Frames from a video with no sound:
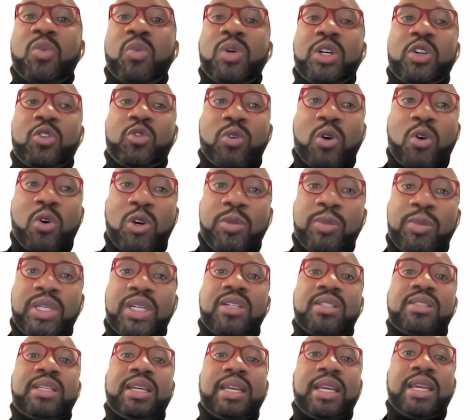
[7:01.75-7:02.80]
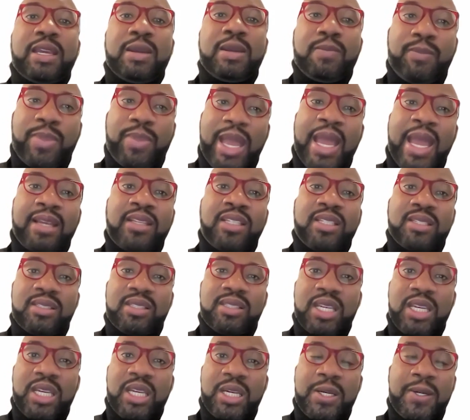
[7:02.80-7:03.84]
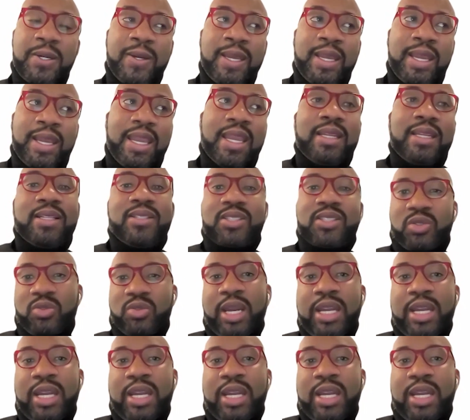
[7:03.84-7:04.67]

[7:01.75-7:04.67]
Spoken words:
but we're growing because the impact is there and it's the